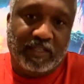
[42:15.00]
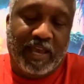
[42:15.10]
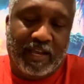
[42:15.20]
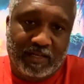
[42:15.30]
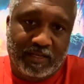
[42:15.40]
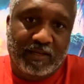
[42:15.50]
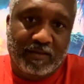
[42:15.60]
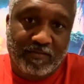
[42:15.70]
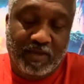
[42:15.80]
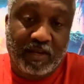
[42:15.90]
Exactly.
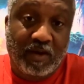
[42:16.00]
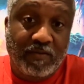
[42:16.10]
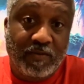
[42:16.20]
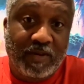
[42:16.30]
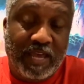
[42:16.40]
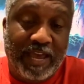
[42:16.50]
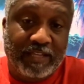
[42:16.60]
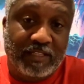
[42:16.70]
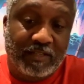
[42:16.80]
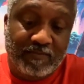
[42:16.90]
Bend over and
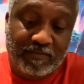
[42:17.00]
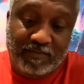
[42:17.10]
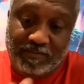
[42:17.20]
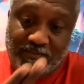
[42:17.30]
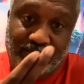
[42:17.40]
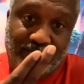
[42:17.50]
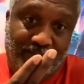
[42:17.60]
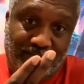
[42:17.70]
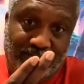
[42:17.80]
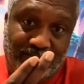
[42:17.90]
relax.
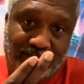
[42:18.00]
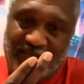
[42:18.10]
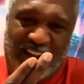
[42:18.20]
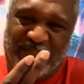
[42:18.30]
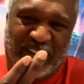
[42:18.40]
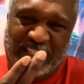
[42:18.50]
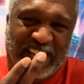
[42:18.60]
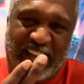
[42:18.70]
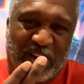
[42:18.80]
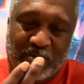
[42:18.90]
Now,
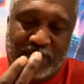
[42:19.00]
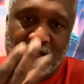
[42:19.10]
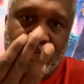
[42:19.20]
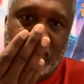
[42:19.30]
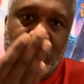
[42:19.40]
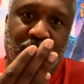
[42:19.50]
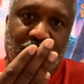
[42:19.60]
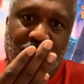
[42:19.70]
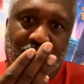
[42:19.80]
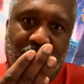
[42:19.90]
fuck that, homie.
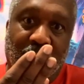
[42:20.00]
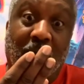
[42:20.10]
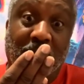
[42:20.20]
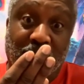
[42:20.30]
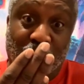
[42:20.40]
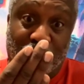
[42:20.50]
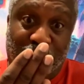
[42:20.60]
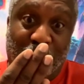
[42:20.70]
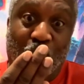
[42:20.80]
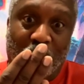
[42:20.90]
I'm going to
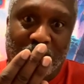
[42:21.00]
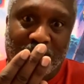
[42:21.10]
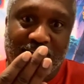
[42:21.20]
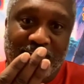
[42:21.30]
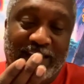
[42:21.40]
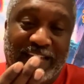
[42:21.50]
use 4.